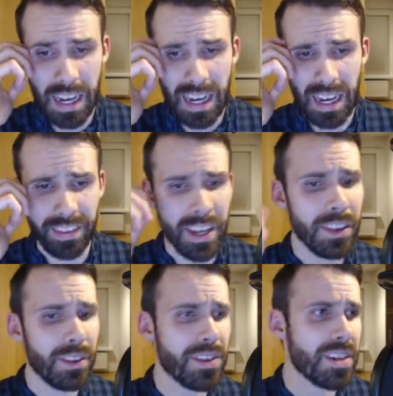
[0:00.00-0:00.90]
I
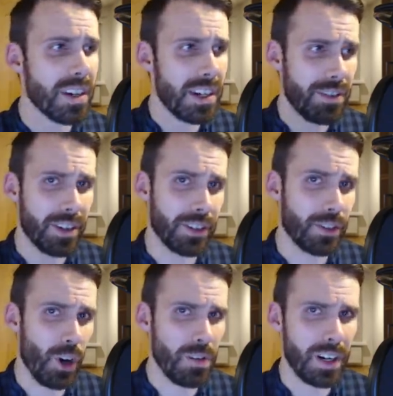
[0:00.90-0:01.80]
think there is significant
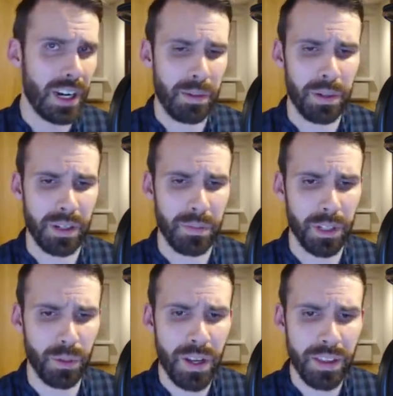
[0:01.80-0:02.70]
overlap
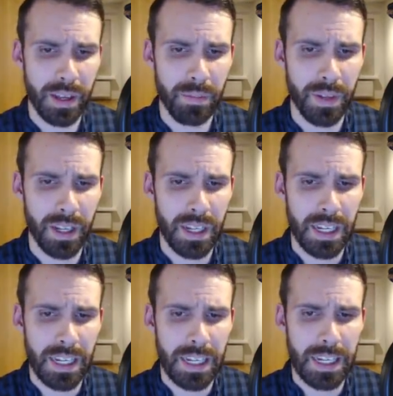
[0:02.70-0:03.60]
between them,
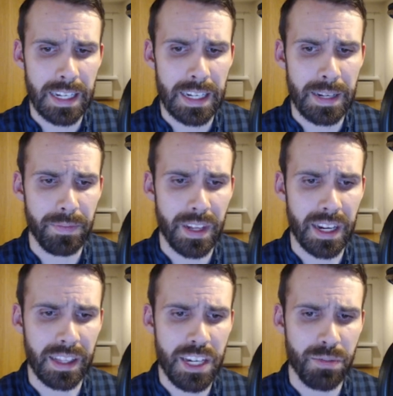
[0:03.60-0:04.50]

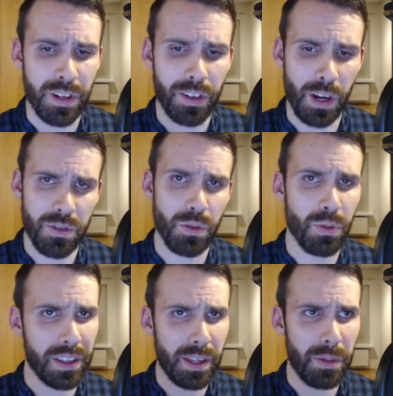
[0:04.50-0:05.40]
at least when it comes to
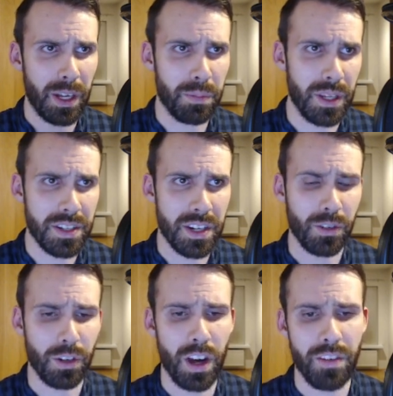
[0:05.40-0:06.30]
what they might be said
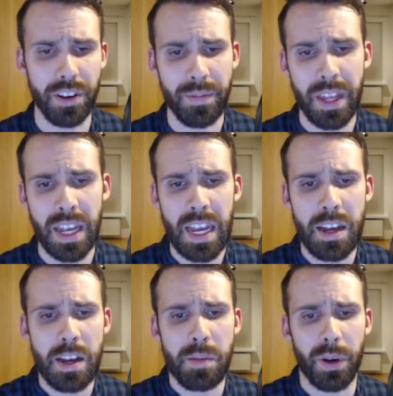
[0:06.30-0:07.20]
to cover.
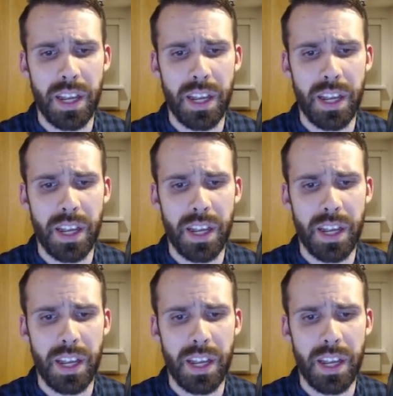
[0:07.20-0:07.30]
But